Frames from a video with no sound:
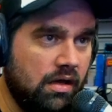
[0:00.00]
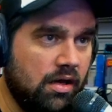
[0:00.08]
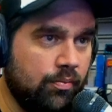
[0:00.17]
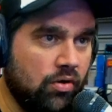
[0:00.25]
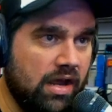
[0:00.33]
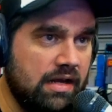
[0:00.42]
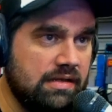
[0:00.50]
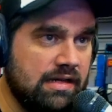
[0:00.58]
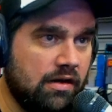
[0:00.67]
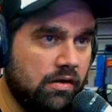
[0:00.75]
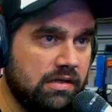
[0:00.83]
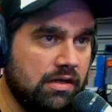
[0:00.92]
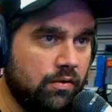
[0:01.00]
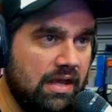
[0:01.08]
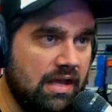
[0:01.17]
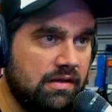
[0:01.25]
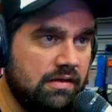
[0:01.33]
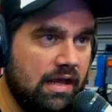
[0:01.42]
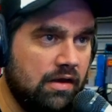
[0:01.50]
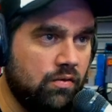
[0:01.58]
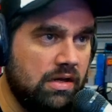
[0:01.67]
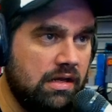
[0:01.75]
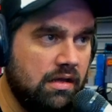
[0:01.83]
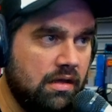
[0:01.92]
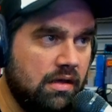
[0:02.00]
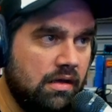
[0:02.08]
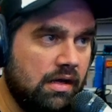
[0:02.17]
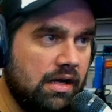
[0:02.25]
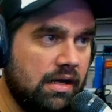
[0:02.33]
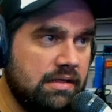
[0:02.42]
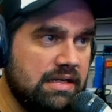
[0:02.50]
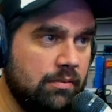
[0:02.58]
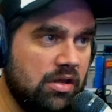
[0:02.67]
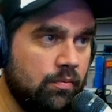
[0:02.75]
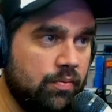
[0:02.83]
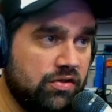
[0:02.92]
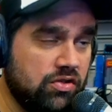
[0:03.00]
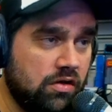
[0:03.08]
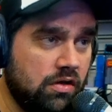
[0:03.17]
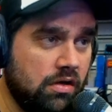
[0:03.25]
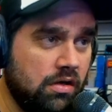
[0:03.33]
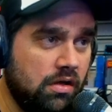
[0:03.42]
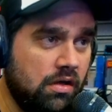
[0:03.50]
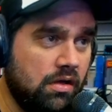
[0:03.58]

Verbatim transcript: Uh, Brian Tyree Henry, Henry uh, Damian Bichir,